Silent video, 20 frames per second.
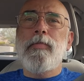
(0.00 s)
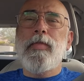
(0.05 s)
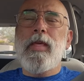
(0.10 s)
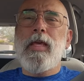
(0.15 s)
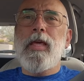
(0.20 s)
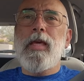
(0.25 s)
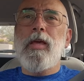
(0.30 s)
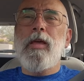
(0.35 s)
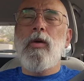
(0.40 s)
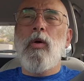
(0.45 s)

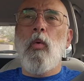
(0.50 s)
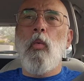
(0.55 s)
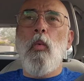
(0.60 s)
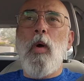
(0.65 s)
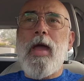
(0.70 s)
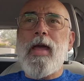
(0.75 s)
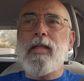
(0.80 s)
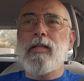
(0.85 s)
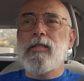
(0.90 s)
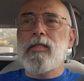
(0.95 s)
the
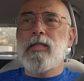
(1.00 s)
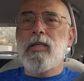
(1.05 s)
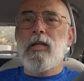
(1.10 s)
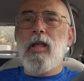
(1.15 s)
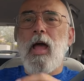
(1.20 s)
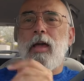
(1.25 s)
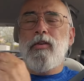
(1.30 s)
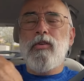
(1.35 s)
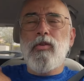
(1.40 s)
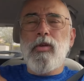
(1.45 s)
weights,
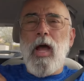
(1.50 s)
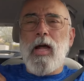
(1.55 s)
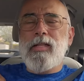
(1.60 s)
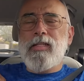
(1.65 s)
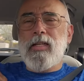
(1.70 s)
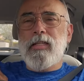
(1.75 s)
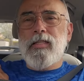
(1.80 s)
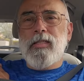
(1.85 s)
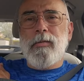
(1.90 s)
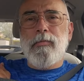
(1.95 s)
I
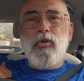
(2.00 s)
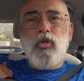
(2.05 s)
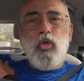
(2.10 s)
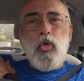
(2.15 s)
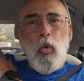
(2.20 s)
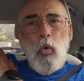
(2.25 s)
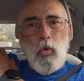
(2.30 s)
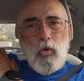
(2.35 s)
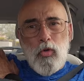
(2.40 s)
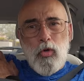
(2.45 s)
did some
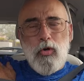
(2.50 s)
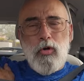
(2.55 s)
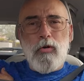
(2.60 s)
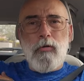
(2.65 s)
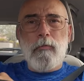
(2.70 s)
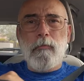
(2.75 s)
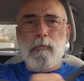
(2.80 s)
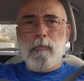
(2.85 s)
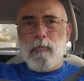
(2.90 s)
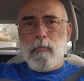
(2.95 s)

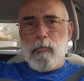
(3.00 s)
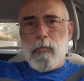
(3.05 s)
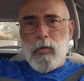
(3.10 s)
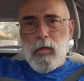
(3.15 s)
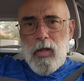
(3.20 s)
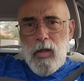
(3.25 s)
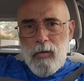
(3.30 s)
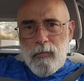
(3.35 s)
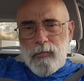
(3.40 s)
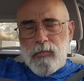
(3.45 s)
shoulder
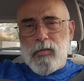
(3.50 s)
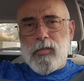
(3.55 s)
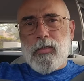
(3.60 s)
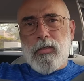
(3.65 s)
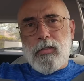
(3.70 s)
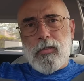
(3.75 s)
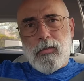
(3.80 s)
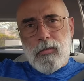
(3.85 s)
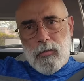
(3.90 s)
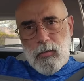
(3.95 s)

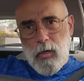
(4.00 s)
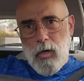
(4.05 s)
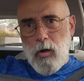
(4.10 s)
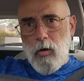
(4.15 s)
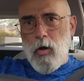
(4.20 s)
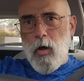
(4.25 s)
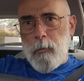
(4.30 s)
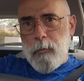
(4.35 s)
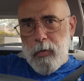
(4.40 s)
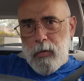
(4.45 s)
lifts, you
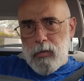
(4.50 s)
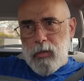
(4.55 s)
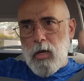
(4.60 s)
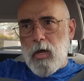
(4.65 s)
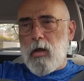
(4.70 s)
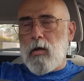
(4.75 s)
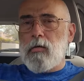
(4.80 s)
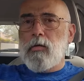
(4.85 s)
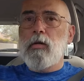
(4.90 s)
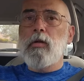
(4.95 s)
know, up and
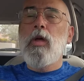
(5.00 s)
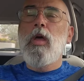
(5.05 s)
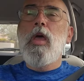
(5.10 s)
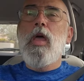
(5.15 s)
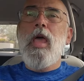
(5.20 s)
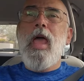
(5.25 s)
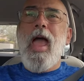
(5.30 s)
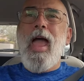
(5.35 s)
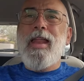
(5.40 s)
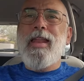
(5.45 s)
down,
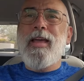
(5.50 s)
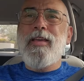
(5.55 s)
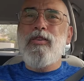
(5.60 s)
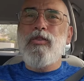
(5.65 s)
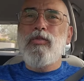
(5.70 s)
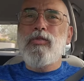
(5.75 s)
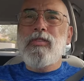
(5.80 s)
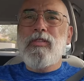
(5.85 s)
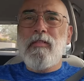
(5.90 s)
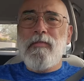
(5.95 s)
and I
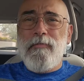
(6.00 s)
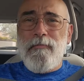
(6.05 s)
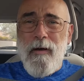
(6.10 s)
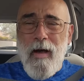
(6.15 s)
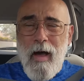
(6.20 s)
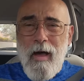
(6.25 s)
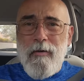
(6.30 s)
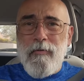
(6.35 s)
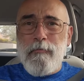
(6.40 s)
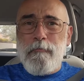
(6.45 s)
used
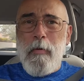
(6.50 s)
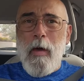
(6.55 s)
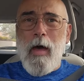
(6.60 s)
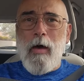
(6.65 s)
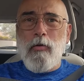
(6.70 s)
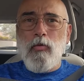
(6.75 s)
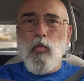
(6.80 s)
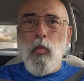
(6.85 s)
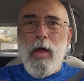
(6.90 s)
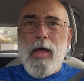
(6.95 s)

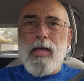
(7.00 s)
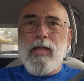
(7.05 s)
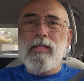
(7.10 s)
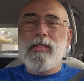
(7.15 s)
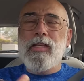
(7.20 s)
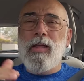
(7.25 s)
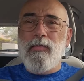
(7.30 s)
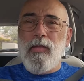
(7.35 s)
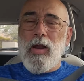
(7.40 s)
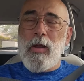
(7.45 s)
5-pound
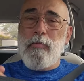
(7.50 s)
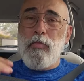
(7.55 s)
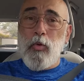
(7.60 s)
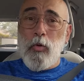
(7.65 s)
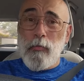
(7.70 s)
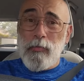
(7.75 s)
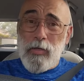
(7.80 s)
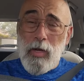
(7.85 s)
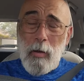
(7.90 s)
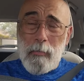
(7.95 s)
weights, and then I
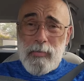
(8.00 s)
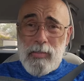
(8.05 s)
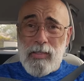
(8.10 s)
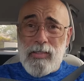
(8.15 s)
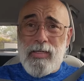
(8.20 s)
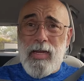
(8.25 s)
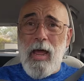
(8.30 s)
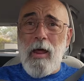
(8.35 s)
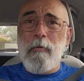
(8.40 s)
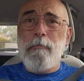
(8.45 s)
moved up to
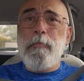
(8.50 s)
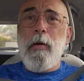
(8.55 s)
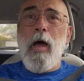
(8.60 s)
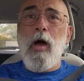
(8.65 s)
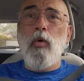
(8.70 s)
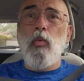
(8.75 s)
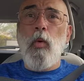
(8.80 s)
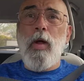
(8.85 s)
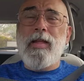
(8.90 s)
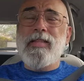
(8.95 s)

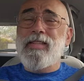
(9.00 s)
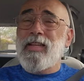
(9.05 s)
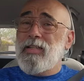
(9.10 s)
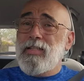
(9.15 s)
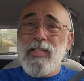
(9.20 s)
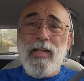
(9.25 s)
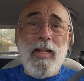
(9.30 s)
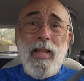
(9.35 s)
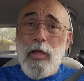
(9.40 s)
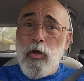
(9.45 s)
10-pound weights
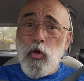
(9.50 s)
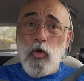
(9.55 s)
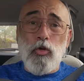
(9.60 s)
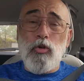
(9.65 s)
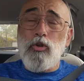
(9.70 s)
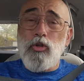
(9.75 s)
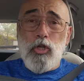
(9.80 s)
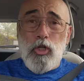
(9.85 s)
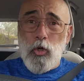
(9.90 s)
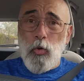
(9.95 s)
until I
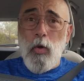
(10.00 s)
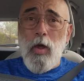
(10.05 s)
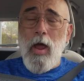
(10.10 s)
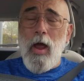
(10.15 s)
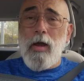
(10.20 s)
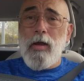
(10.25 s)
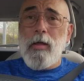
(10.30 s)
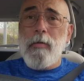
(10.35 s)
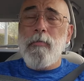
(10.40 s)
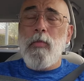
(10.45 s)
couldn't do
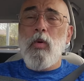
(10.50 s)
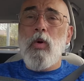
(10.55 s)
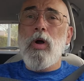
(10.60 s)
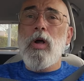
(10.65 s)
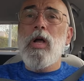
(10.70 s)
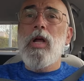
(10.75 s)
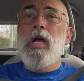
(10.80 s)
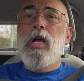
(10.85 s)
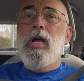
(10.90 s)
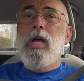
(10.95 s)
it
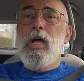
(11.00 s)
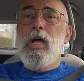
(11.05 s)
anymore.